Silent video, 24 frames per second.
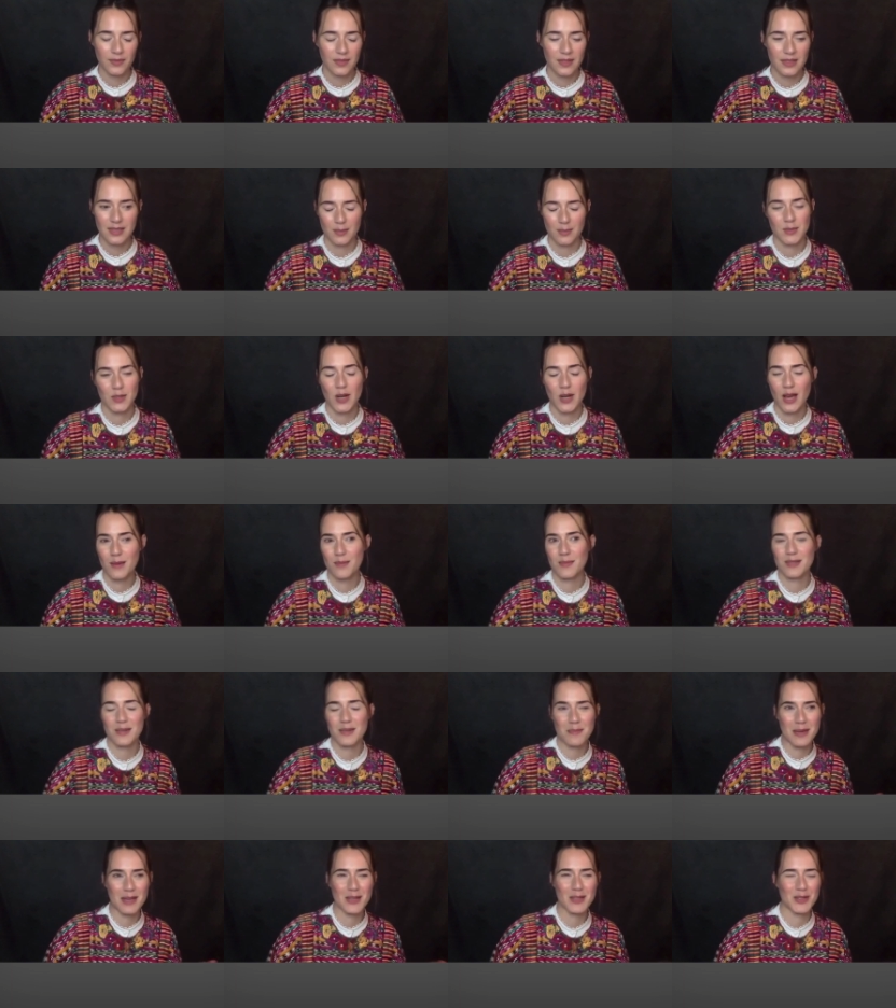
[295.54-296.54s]
Sometimes
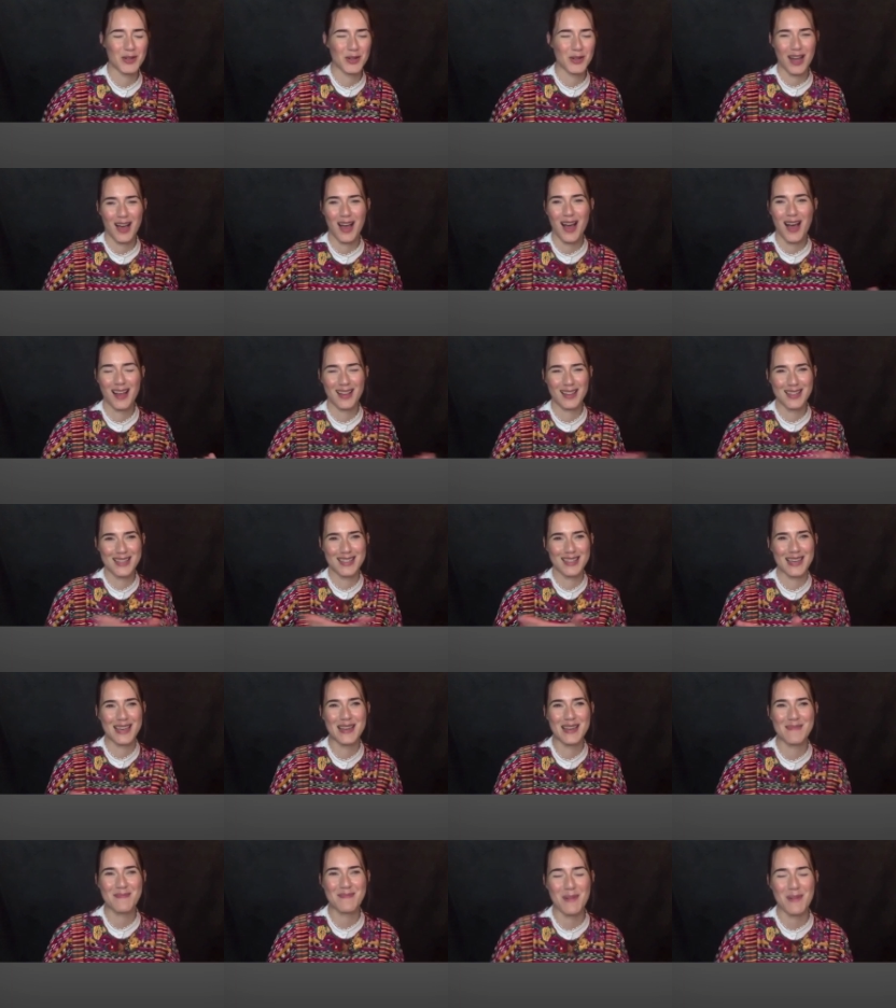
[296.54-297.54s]
it means you can't
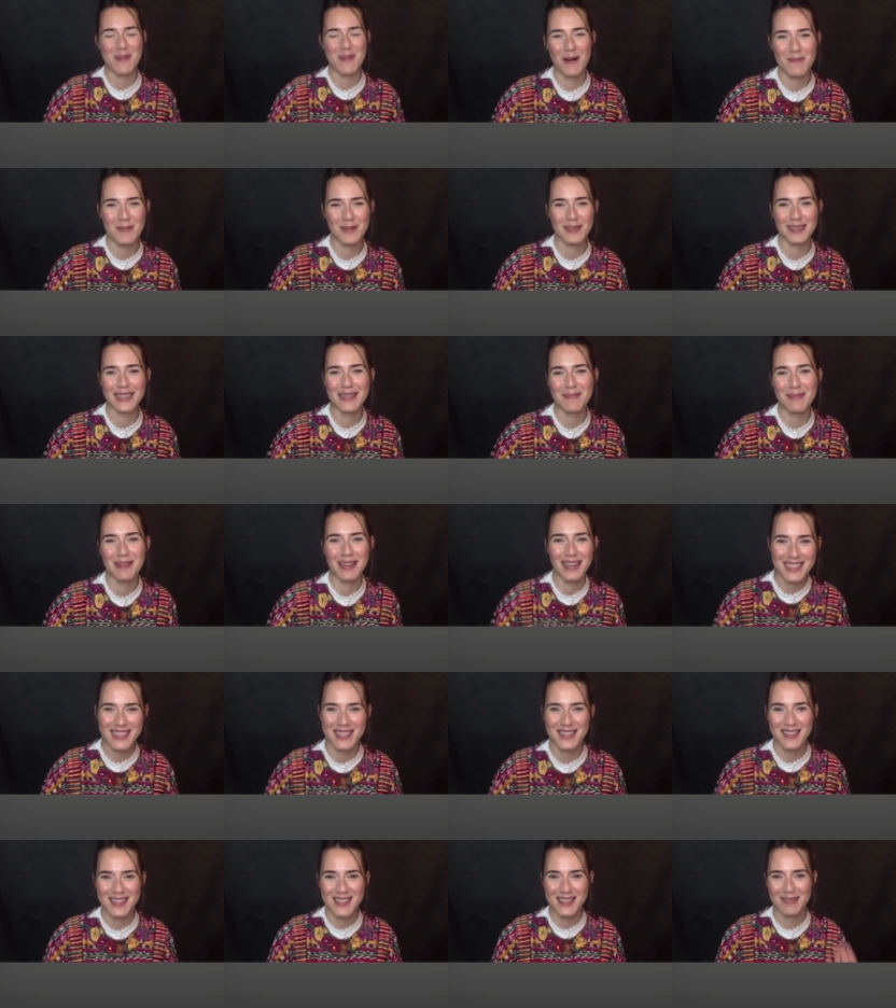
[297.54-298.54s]
see properly
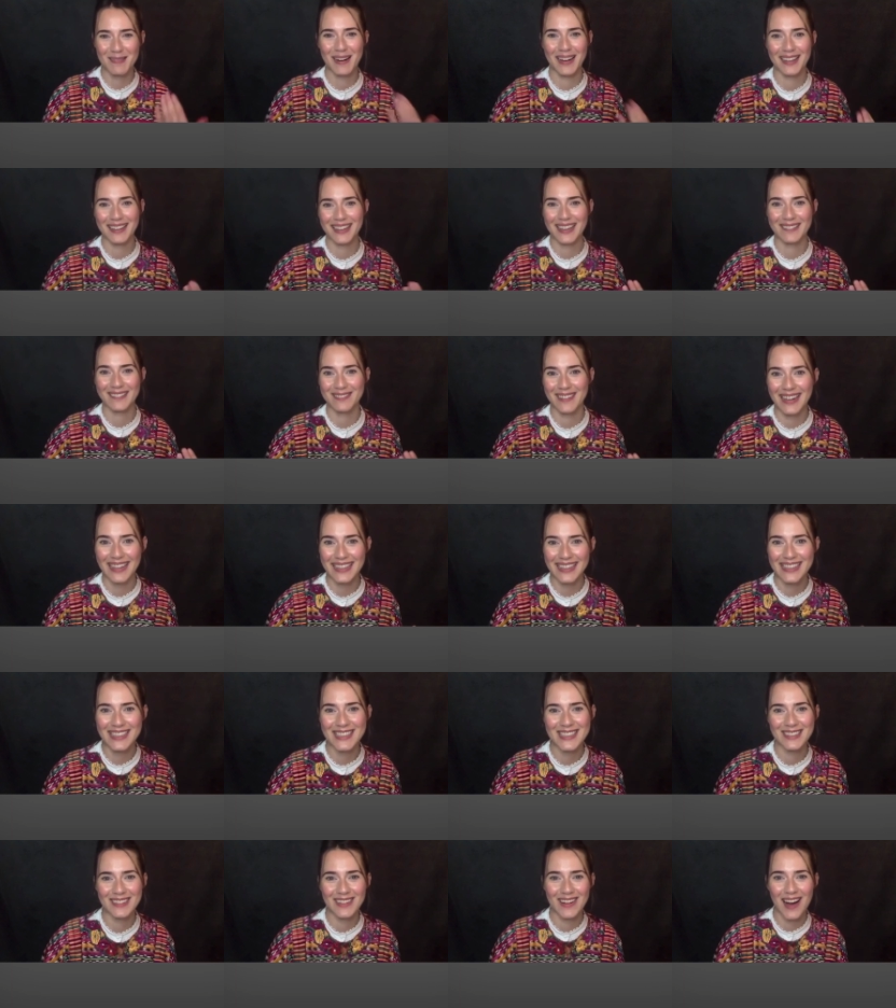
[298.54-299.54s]
because of sweat like running
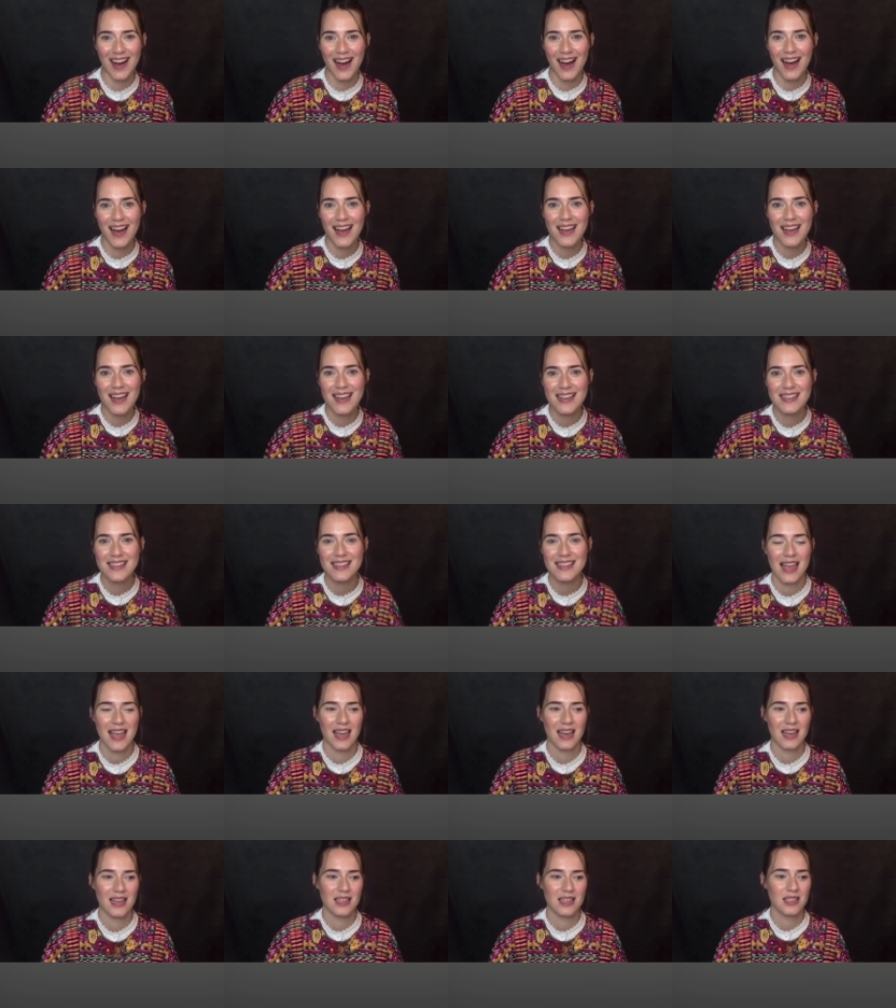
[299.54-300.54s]
into your eyes,
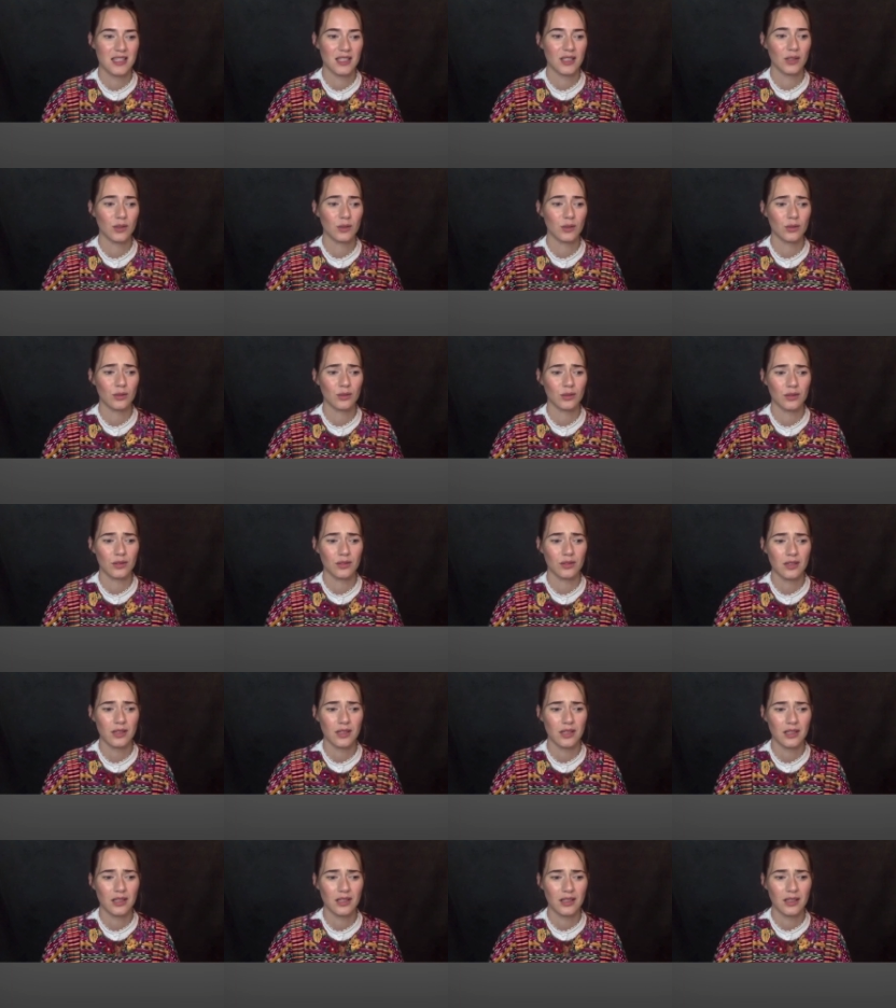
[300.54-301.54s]
and you're
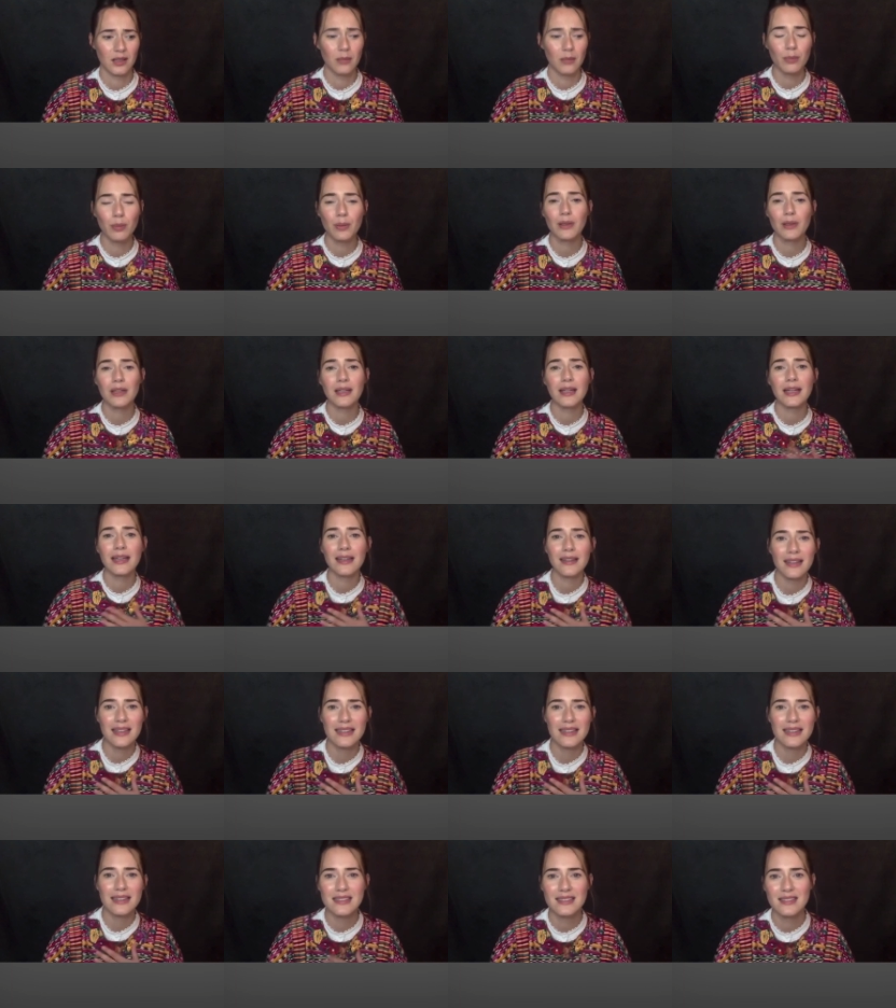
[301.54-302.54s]

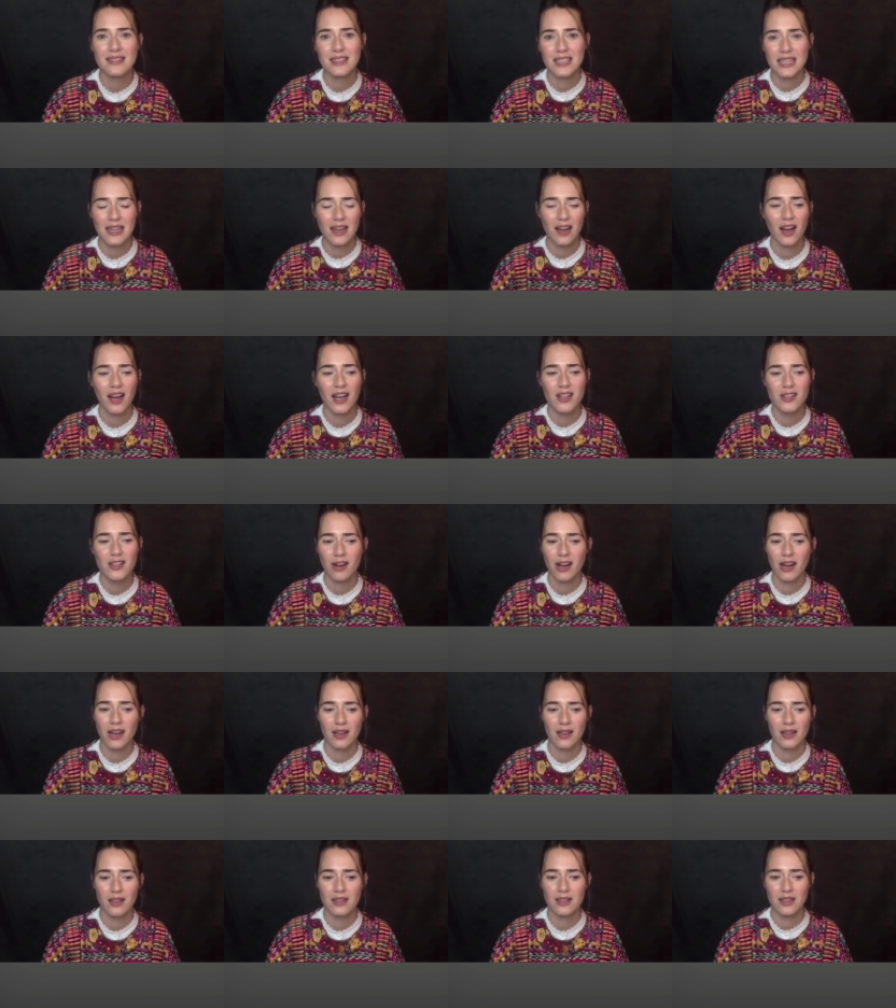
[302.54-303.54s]
completely
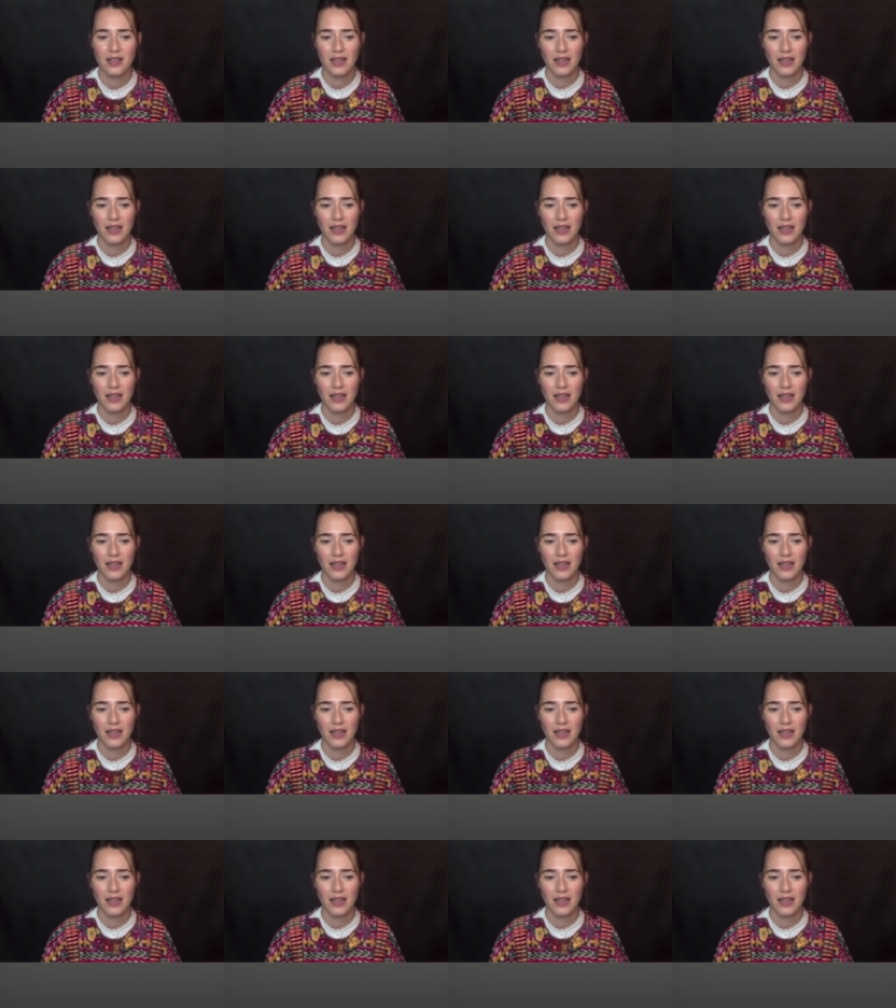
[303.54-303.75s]
dehydrated.